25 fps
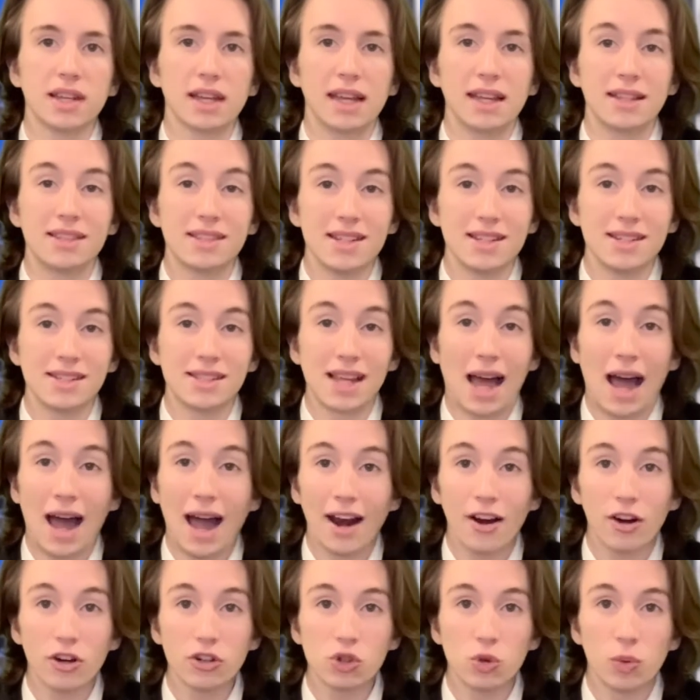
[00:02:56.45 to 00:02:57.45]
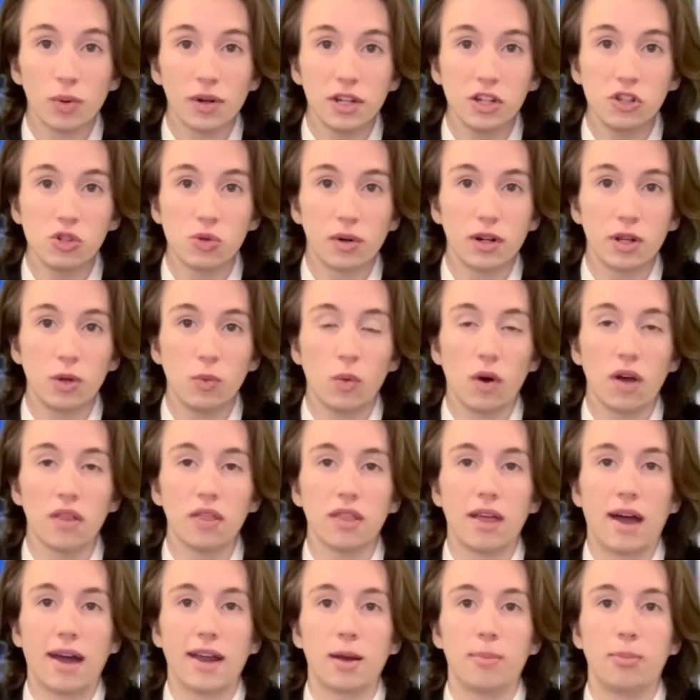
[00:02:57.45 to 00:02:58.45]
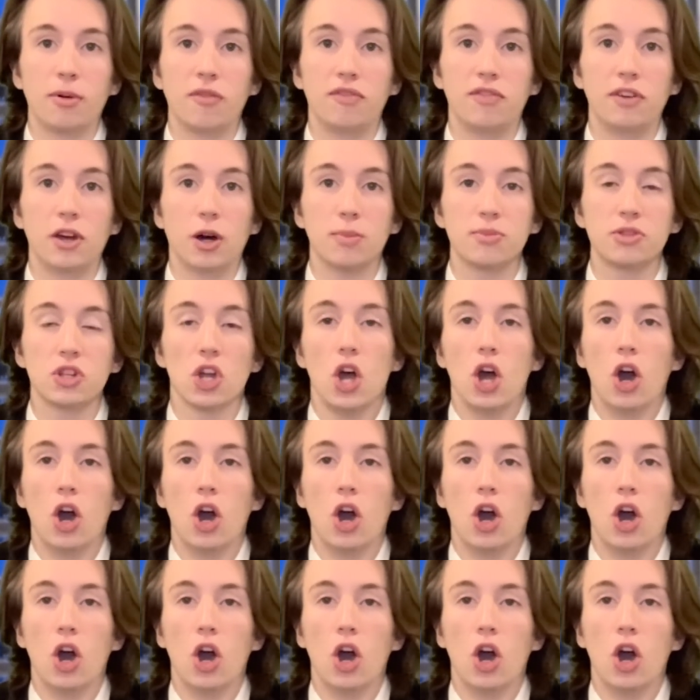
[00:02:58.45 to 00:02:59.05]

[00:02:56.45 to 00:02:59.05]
its entire 2021 lineup of films